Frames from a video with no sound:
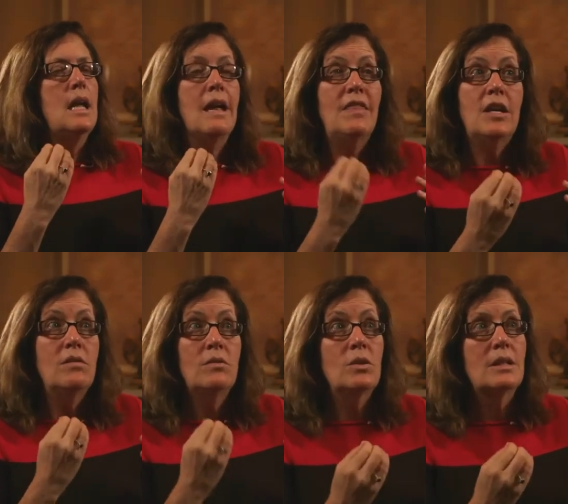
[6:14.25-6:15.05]
and they
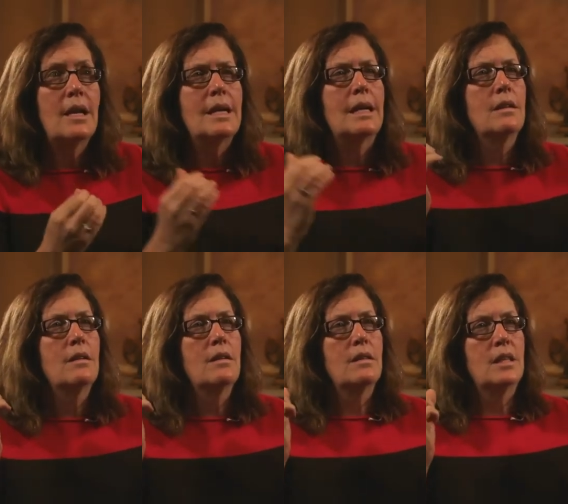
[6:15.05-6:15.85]
don't look like
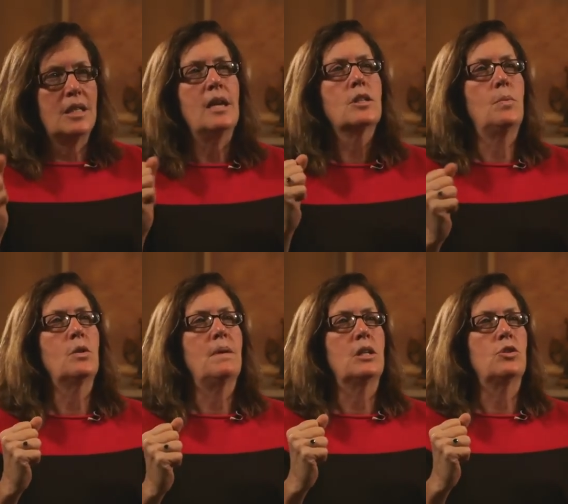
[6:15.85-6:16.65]
the
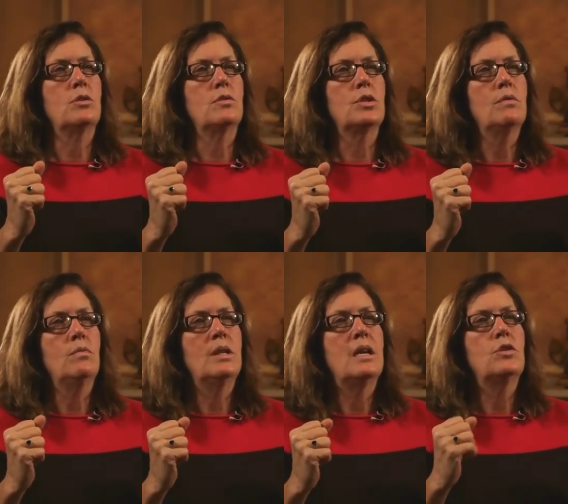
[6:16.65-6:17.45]
textbook pictures.
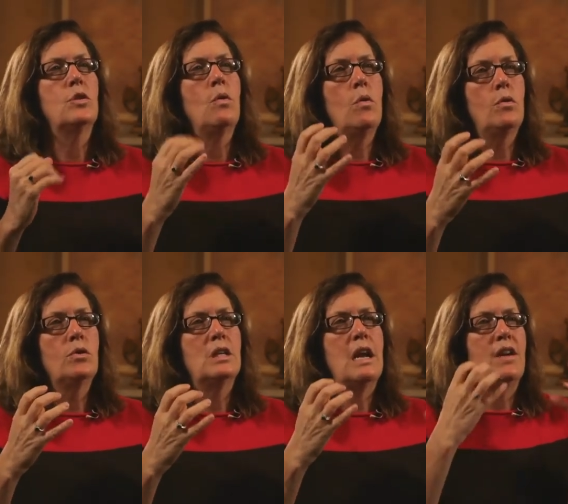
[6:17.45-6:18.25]
When kids are
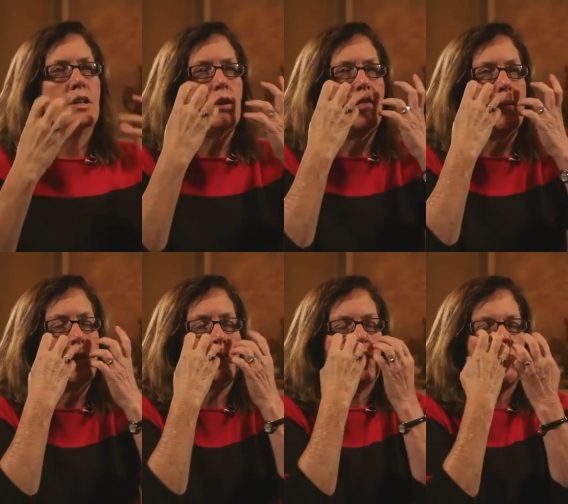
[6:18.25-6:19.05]
older and have
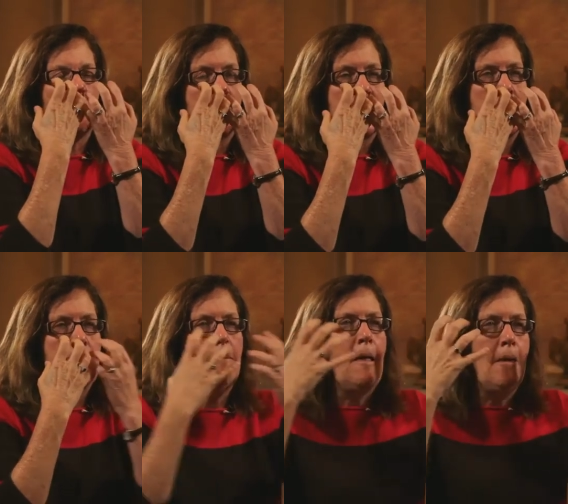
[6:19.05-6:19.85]
angiofibromas, they're
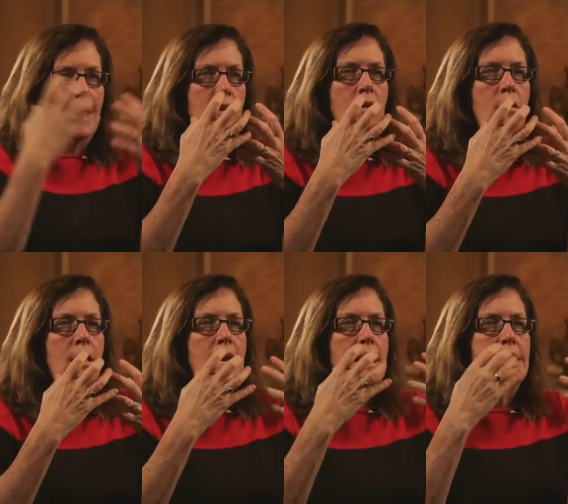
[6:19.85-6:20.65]
big, they
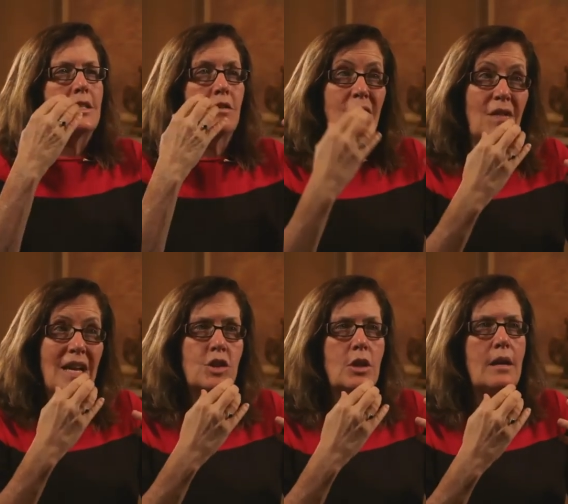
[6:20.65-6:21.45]
coalesce, they're
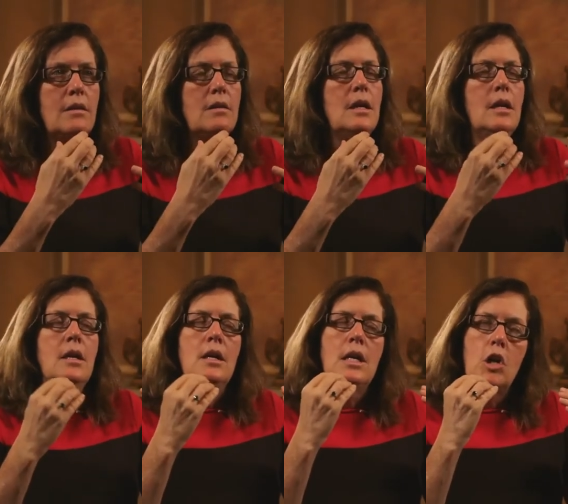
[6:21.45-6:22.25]
flesh colored.
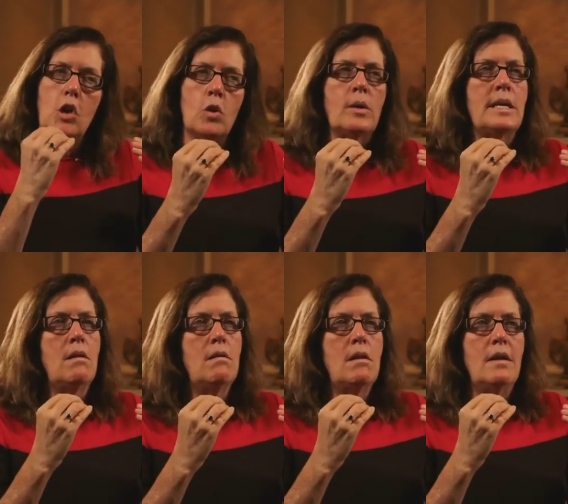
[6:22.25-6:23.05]
Early
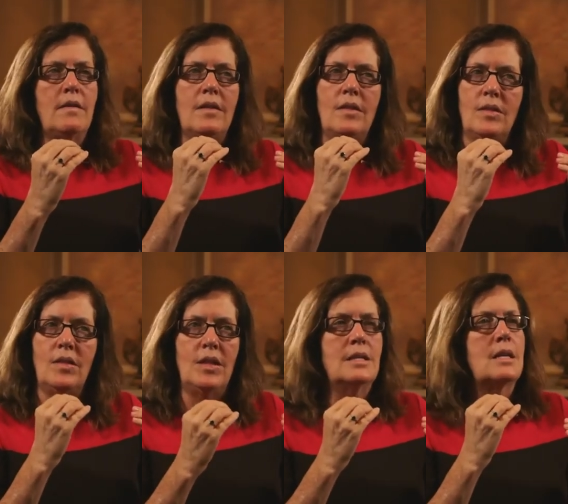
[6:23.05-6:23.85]
on,
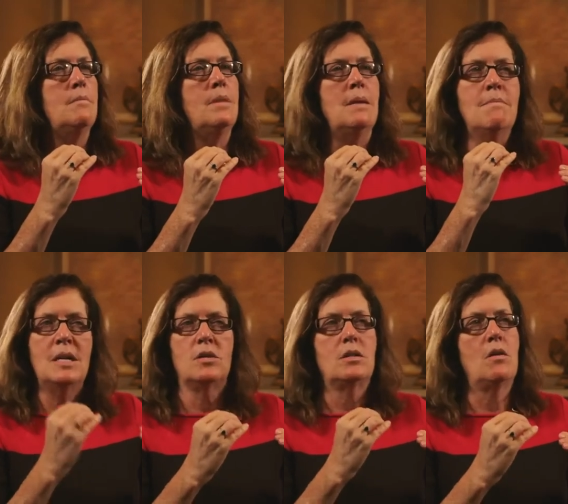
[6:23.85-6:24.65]
these can be
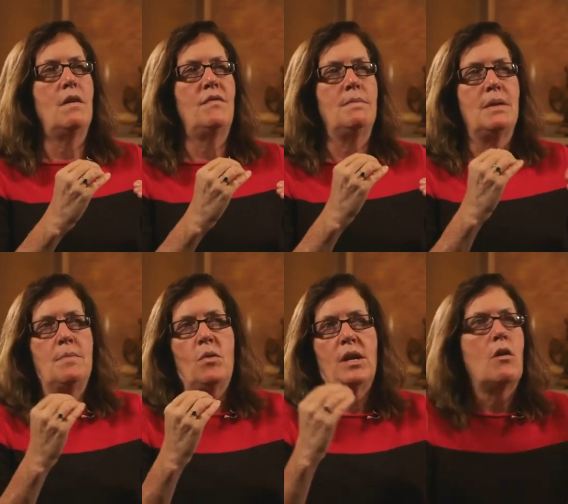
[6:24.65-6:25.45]
missed often.
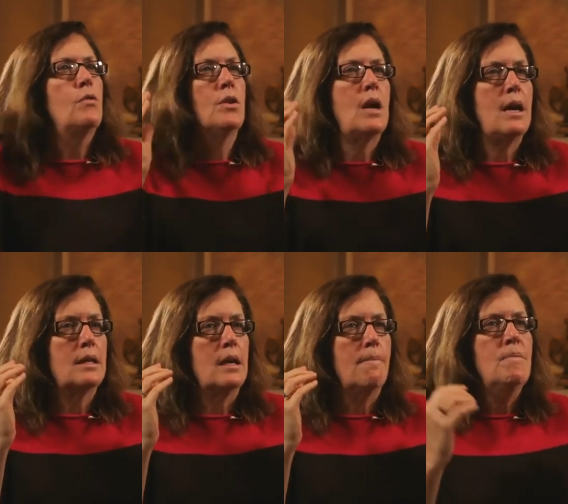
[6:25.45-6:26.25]
People think, oh, they're
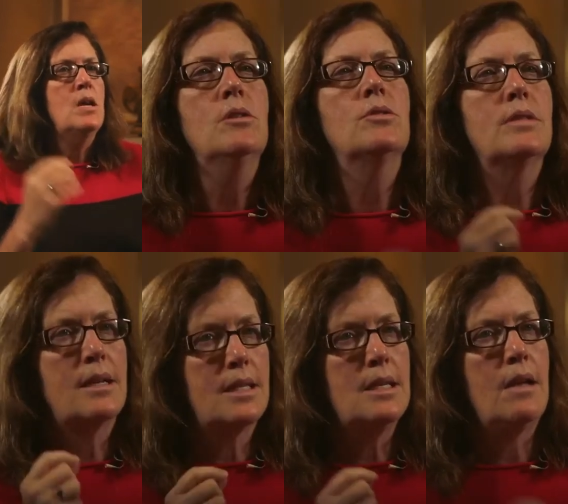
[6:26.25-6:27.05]
acne. So
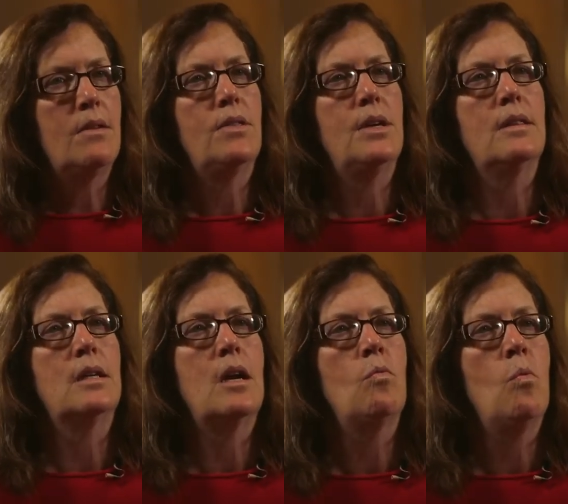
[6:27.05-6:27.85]
that's another thing
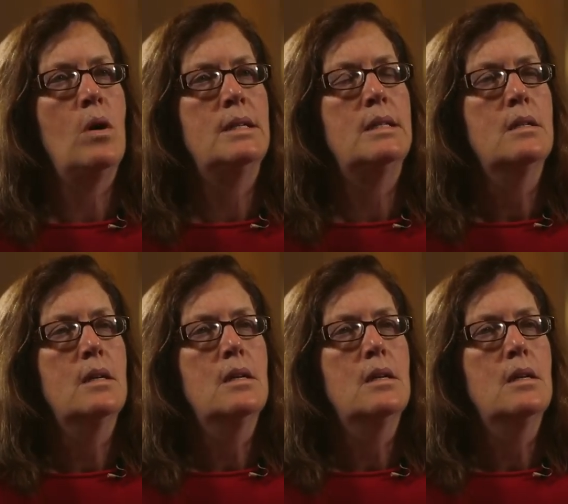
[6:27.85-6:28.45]
that I want